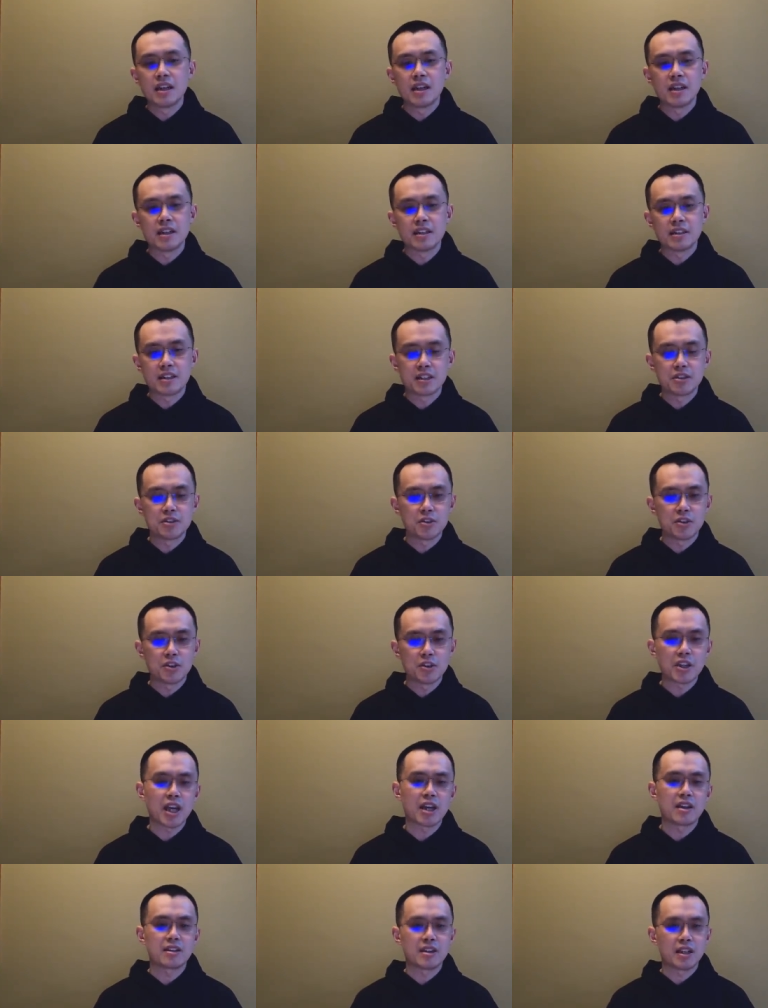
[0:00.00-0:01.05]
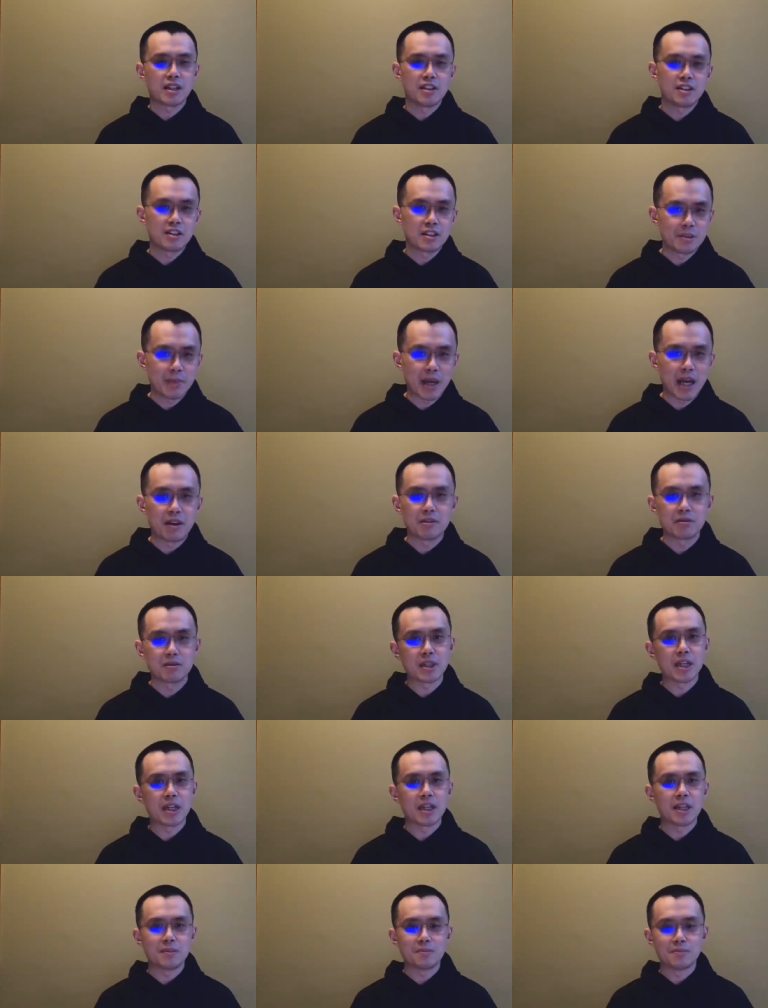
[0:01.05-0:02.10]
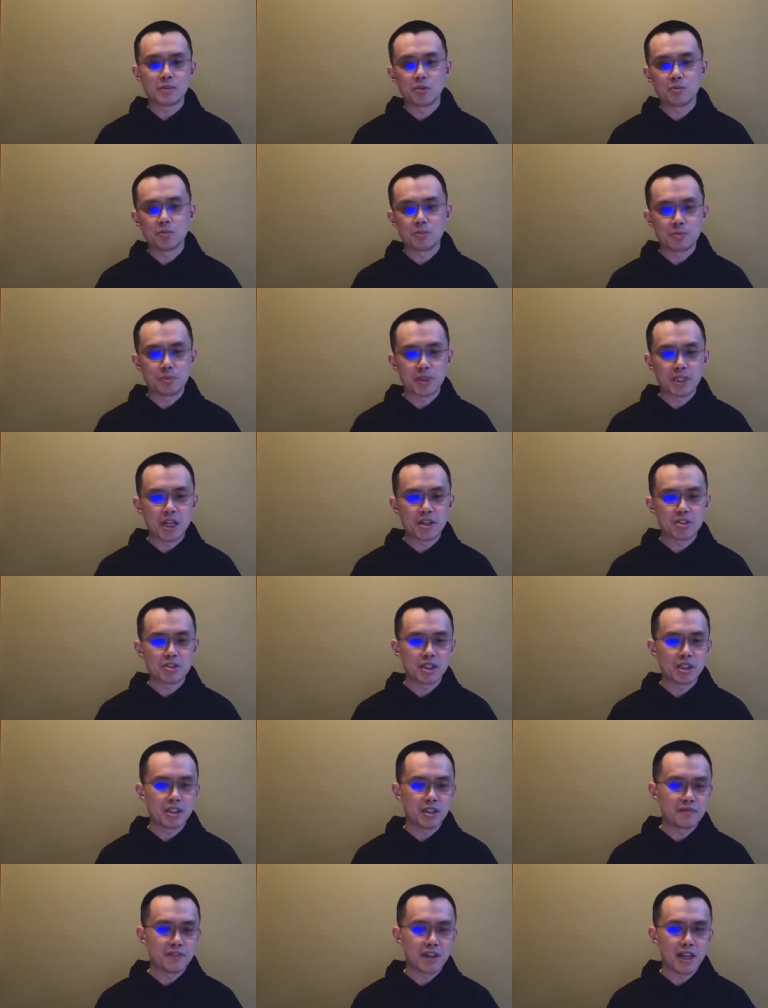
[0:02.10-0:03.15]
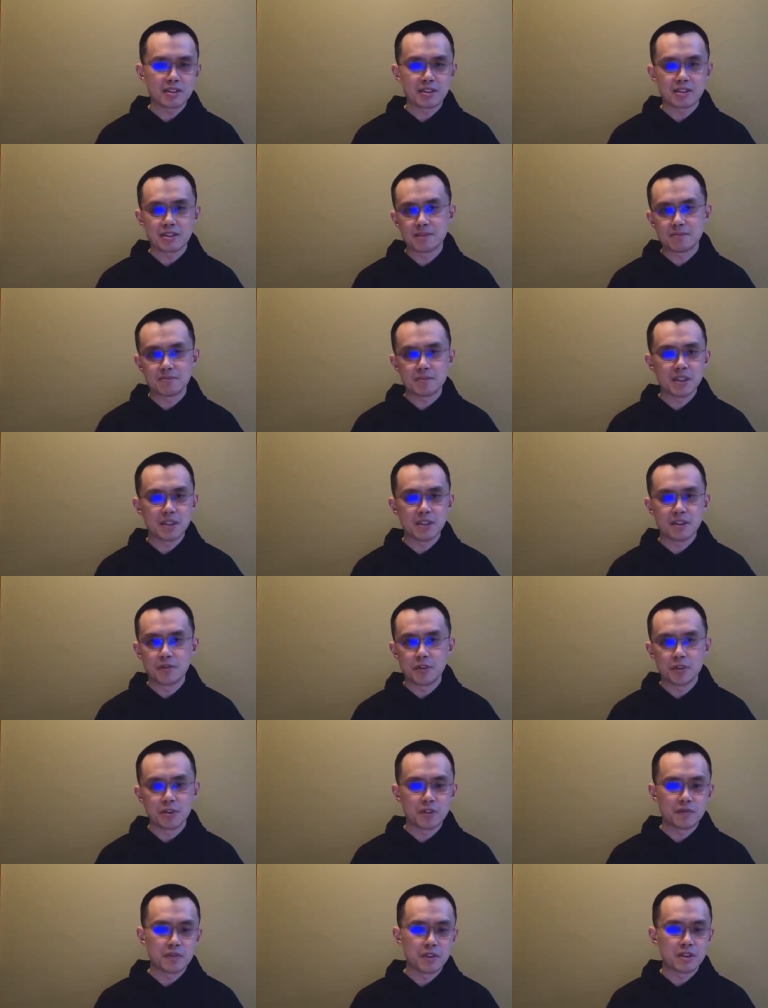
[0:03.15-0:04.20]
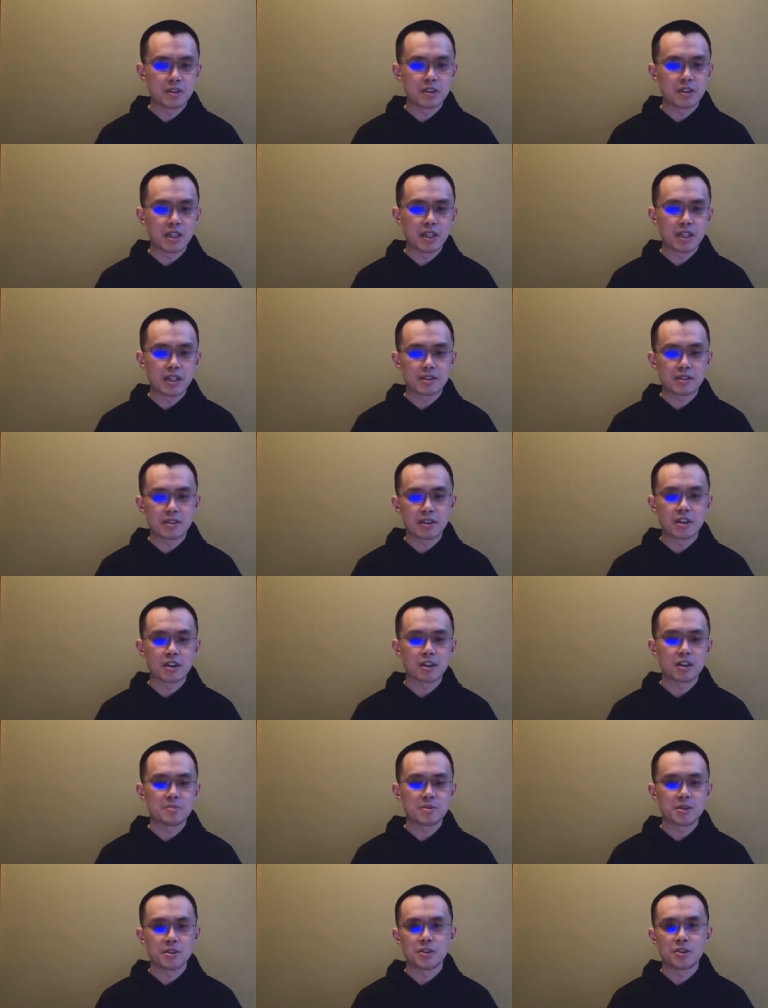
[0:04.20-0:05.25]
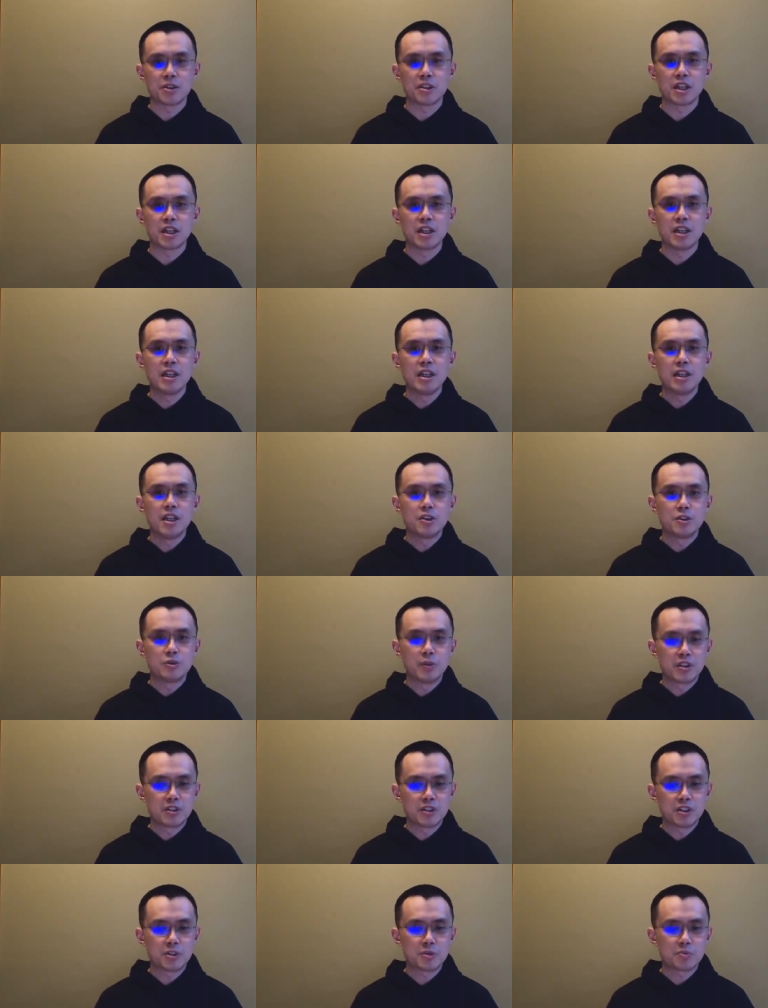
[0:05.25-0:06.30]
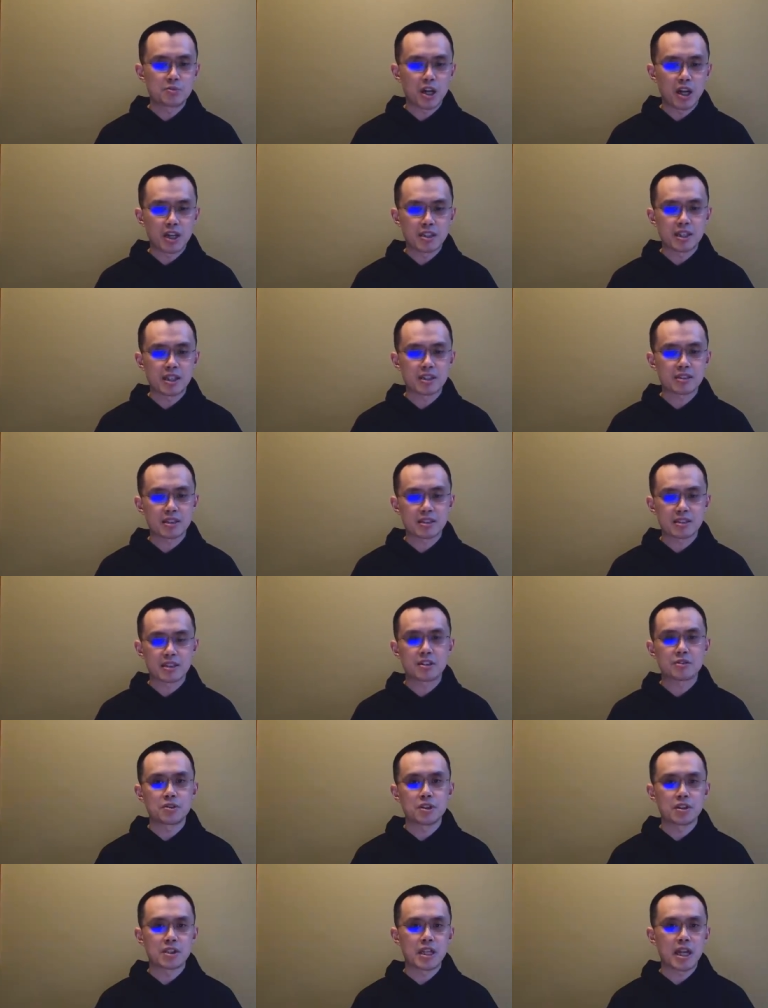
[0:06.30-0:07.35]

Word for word: uh, thing to look at, learn about, um, potentially invest in a few different uh, startups or research projects, etc.